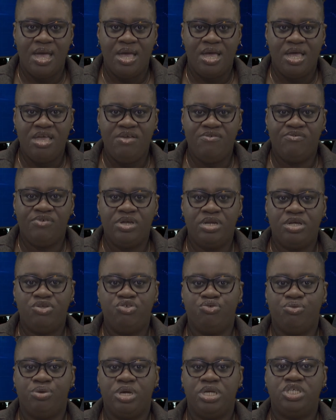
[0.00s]
even
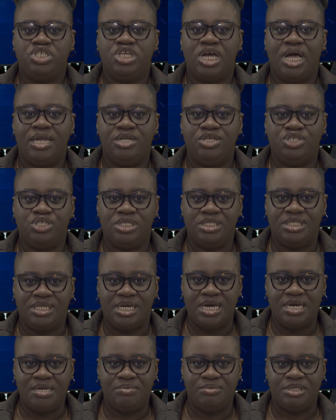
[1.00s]
during challenging
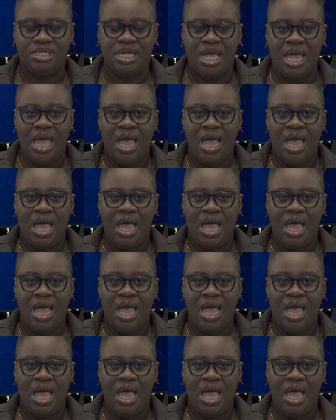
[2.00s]
times.